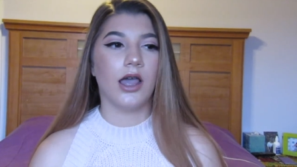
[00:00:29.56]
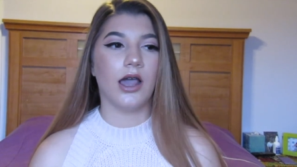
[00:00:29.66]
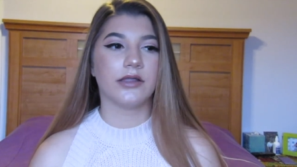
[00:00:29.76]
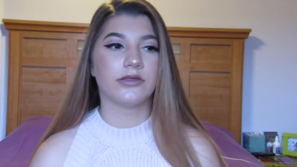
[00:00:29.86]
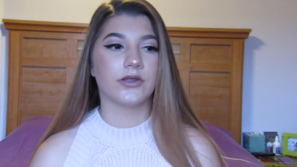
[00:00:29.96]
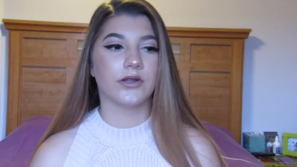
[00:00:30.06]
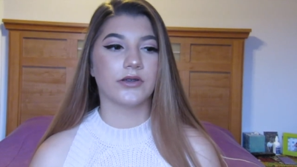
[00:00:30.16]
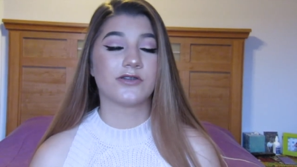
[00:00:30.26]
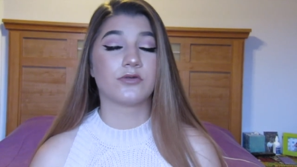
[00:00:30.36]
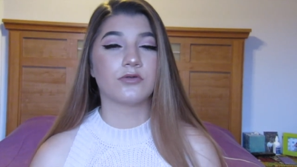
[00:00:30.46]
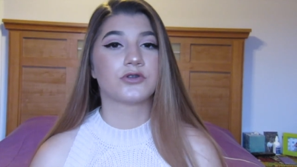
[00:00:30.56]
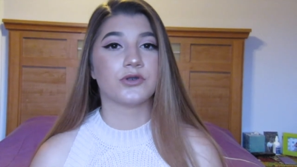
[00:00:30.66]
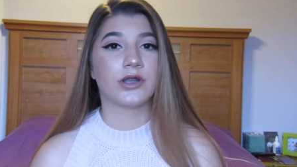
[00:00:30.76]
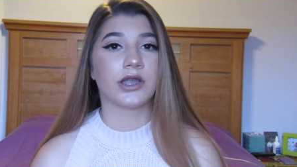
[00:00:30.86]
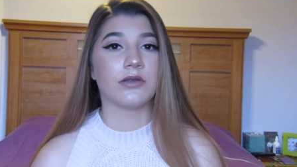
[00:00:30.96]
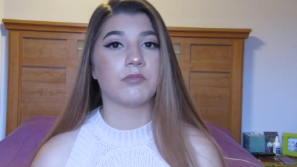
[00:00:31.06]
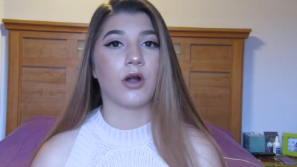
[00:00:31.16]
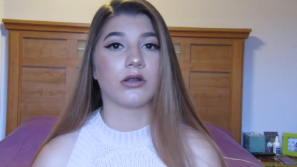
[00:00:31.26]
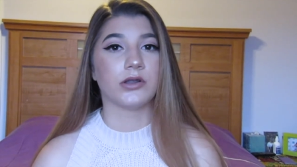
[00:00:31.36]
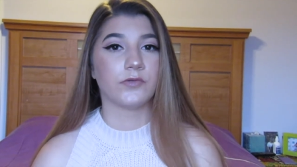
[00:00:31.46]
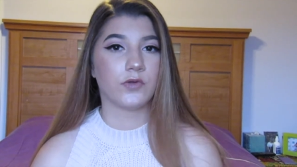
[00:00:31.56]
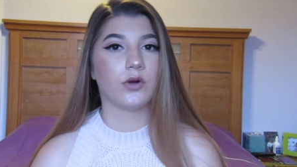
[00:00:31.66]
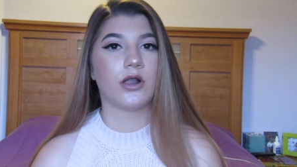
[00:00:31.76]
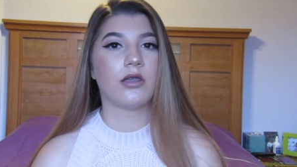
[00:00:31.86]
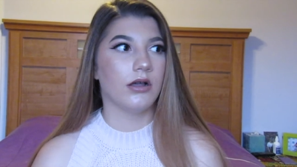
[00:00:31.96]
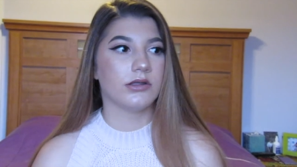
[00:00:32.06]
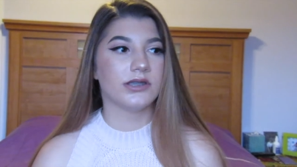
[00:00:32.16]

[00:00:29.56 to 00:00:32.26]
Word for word: at the school shooting in Parkland, Florida.